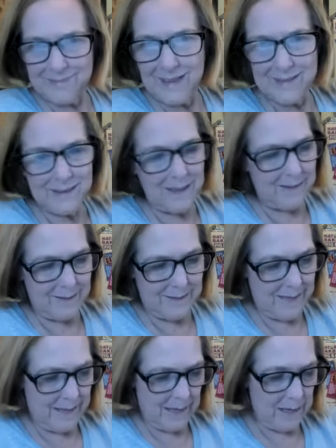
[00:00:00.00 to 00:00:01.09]
That's got the
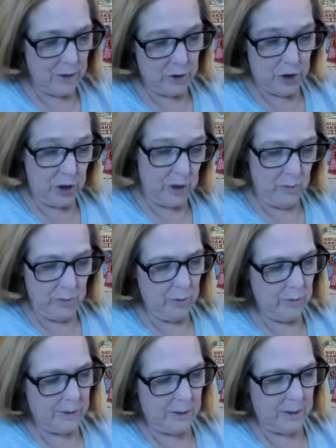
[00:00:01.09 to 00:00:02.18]
tag genuine
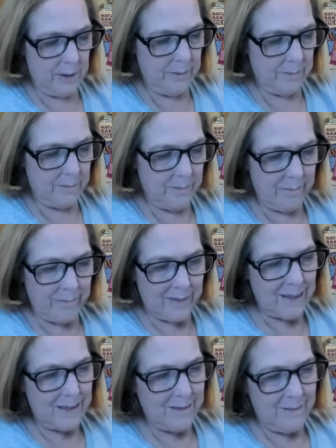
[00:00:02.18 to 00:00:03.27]
lucite.
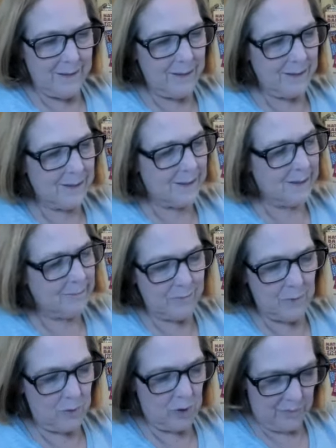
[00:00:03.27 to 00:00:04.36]
This,
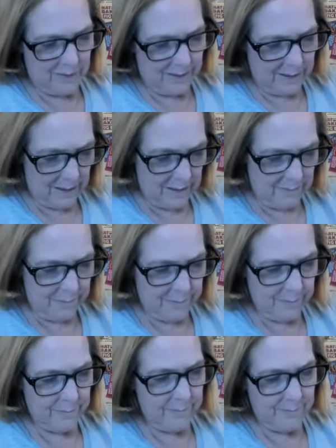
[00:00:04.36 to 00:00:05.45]
don't know if it's signed.
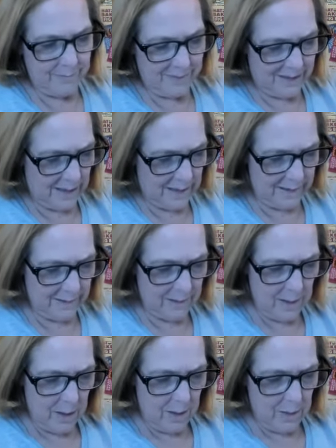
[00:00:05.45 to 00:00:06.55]
Signed.
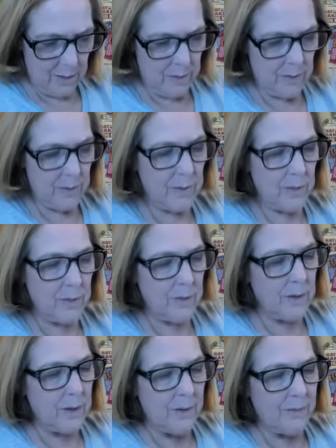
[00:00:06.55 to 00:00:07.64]

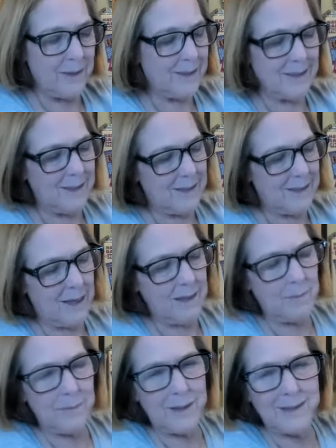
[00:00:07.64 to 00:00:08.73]
This isn't a
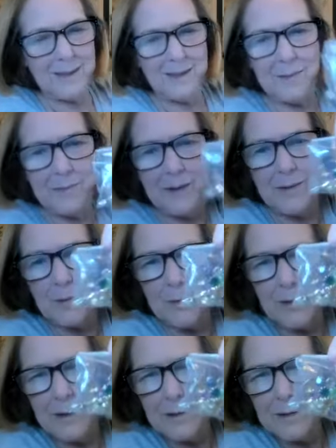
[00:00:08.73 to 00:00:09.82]
sign, but it's either
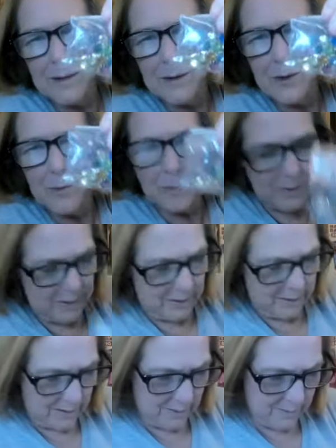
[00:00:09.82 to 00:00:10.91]
really super
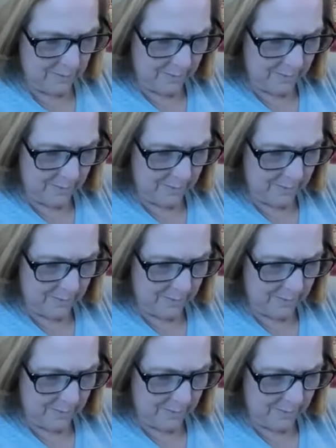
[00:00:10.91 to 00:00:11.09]
nice.